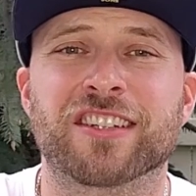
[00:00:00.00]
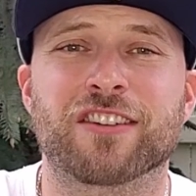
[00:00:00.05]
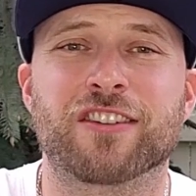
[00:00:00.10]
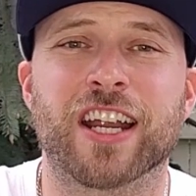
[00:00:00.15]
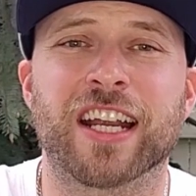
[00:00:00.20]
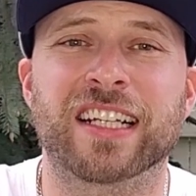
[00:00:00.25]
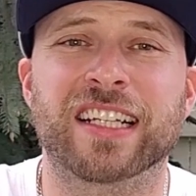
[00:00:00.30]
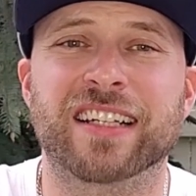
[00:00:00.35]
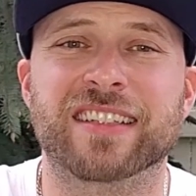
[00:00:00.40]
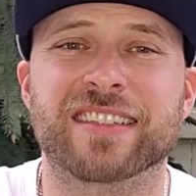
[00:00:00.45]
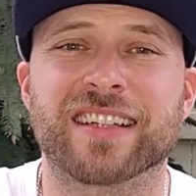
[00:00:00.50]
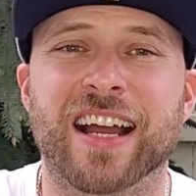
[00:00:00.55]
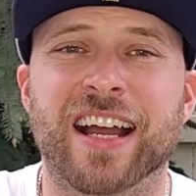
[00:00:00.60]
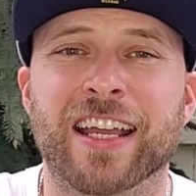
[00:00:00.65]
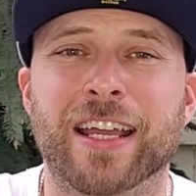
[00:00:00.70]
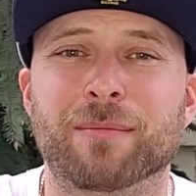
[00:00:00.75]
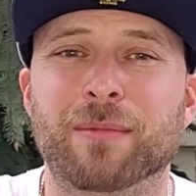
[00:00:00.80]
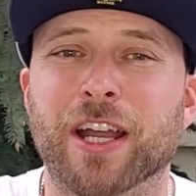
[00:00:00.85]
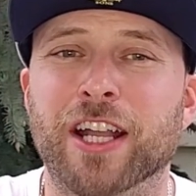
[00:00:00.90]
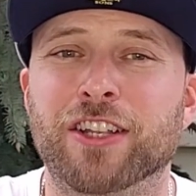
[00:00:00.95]
great as I
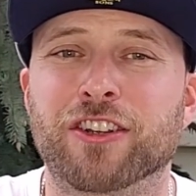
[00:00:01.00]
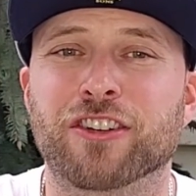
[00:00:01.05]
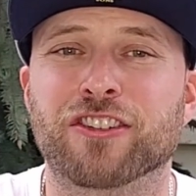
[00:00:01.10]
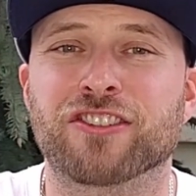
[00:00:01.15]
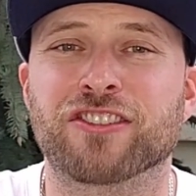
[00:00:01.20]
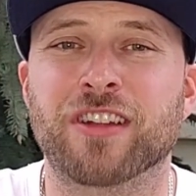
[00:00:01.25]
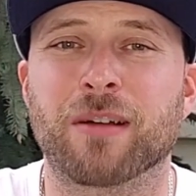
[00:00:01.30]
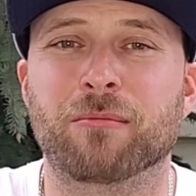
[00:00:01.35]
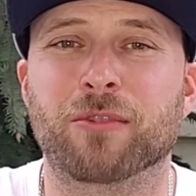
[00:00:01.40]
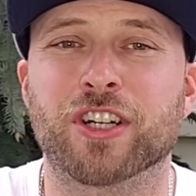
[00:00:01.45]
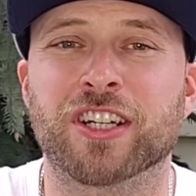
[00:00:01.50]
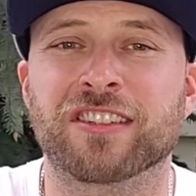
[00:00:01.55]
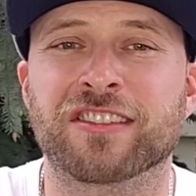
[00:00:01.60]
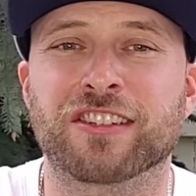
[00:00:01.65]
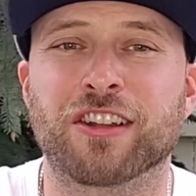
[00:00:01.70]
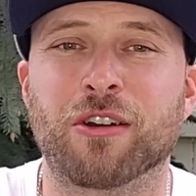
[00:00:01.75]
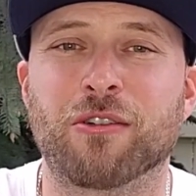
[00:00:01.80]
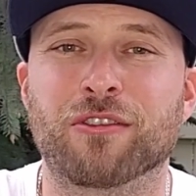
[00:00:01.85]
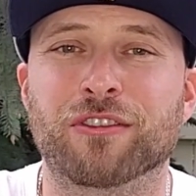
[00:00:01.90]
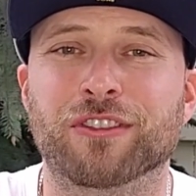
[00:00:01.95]
am and your summer is
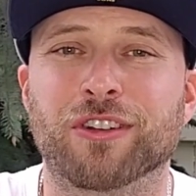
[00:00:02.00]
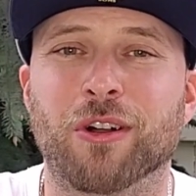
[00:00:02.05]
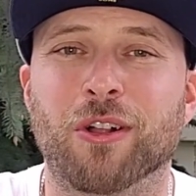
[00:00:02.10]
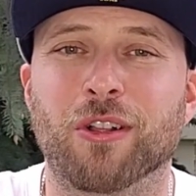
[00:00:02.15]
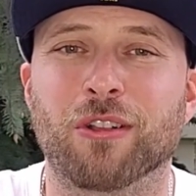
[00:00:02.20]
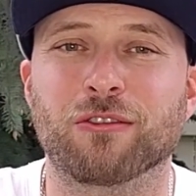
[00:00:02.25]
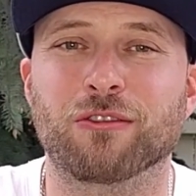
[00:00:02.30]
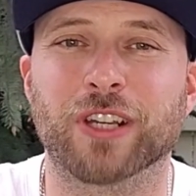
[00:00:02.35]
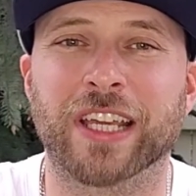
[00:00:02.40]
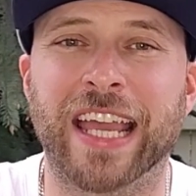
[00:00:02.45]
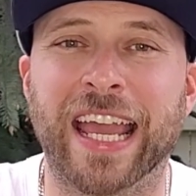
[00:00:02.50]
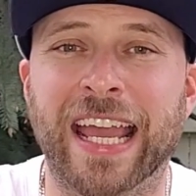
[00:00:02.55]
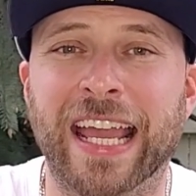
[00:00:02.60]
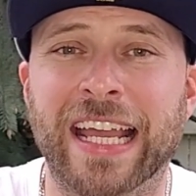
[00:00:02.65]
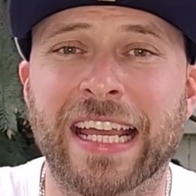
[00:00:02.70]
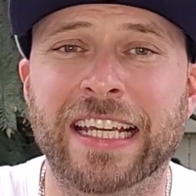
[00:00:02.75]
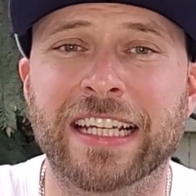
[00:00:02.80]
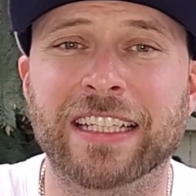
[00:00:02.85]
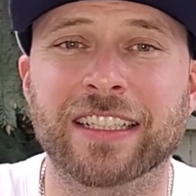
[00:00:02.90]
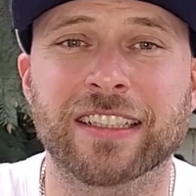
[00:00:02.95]
going
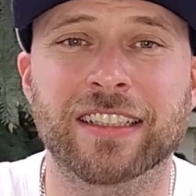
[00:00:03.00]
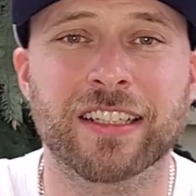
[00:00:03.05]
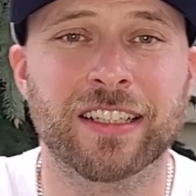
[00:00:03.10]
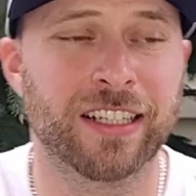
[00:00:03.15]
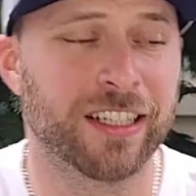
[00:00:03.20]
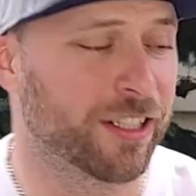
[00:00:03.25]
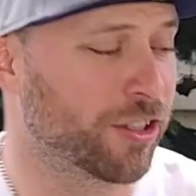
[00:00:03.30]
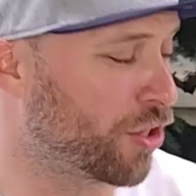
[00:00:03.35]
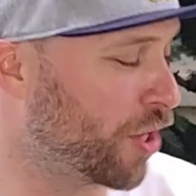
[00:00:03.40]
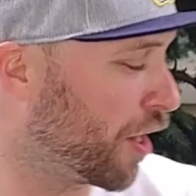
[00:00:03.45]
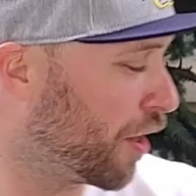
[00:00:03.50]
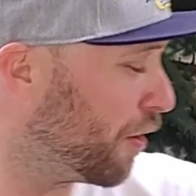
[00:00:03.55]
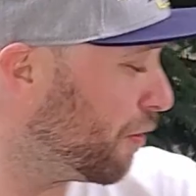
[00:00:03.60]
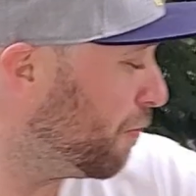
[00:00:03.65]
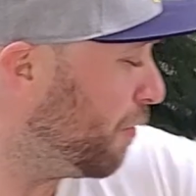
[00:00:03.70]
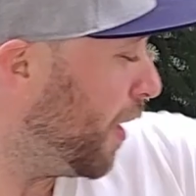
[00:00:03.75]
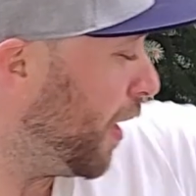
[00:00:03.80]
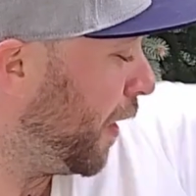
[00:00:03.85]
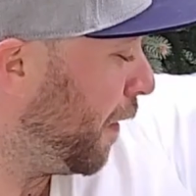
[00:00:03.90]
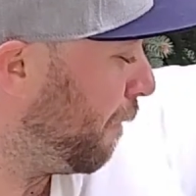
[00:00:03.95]
okay. Check out
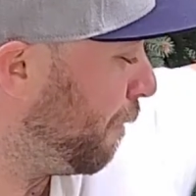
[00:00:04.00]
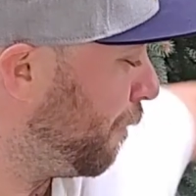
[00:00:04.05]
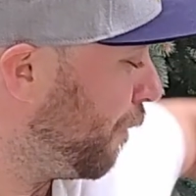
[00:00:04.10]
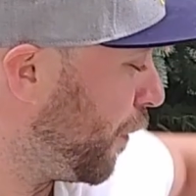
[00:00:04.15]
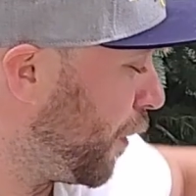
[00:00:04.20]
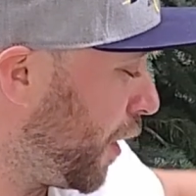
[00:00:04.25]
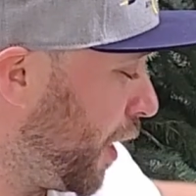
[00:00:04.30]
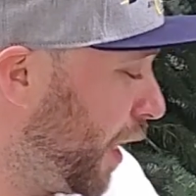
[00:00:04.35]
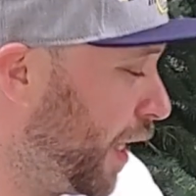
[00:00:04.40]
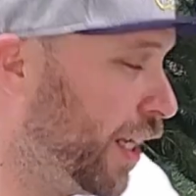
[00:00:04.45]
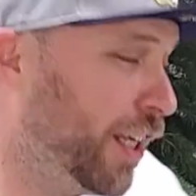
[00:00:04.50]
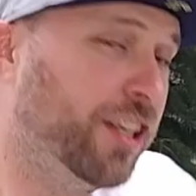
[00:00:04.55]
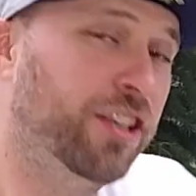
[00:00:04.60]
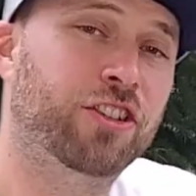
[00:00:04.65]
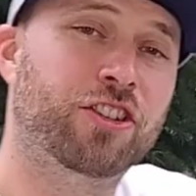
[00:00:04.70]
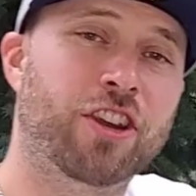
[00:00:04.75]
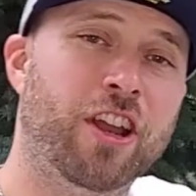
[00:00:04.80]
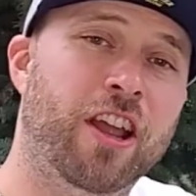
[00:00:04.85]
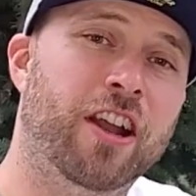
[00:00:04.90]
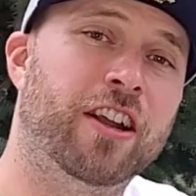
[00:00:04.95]
my furry
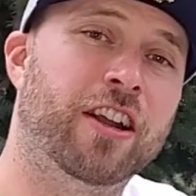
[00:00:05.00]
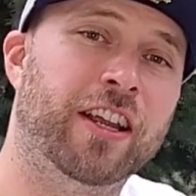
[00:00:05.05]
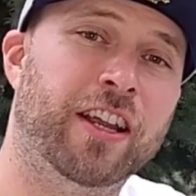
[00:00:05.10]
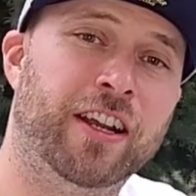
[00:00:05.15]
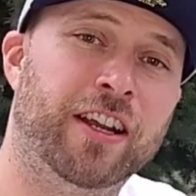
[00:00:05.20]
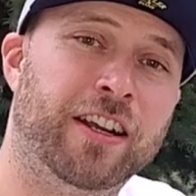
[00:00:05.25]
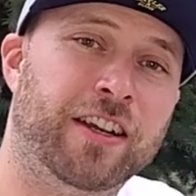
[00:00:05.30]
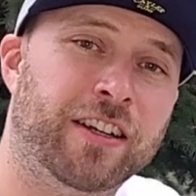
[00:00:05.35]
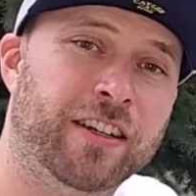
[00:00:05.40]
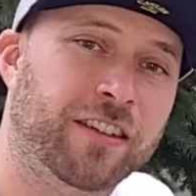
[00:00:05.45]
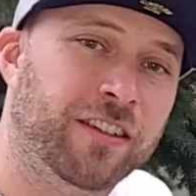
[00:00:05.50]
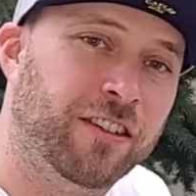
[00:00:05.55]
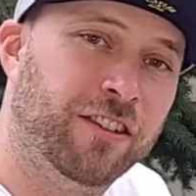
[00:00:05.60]
chair here.